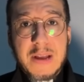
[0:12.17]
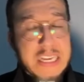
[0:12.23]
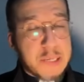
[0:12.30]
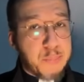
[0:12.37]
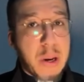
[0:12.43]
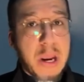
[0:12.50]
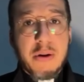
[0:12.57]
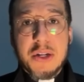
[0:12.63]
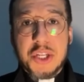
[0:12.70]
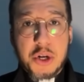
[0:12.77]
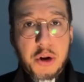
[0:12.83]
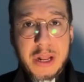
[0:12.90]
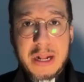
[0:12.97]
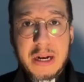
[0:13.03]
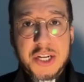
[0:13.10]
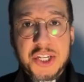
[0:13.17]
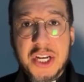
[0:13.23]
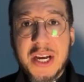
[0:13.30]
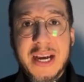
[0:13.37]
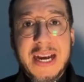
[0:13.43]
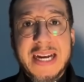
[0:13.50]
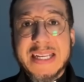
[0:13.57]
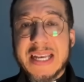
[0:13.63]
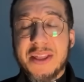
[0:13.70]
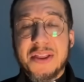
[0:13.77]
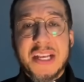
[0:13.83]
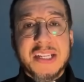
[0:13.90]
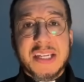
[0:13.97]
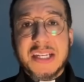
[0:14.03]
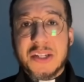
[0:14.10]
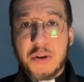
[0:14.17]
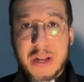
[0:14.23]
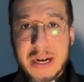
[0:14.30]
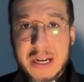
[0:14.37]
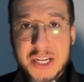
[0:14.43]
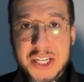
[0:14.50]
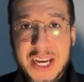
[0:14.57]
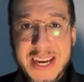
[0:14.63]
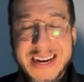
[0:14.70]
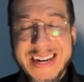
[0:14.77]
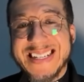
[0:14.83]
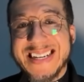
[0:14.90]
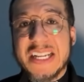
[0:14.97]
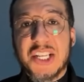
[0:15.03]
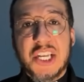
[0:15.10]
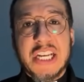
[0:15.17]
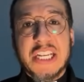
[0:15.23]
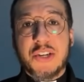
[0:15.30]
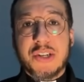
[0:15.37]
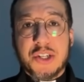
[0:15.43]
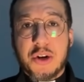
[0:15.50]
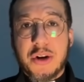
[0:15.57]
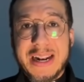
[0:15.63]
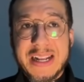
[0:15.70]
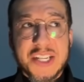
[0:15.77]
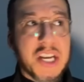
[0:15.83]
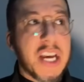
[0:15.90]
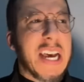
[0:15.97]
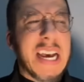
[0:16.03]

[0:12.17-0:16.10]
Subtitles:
His parents are not English. His ethnicity is not English. His ancestry is not English.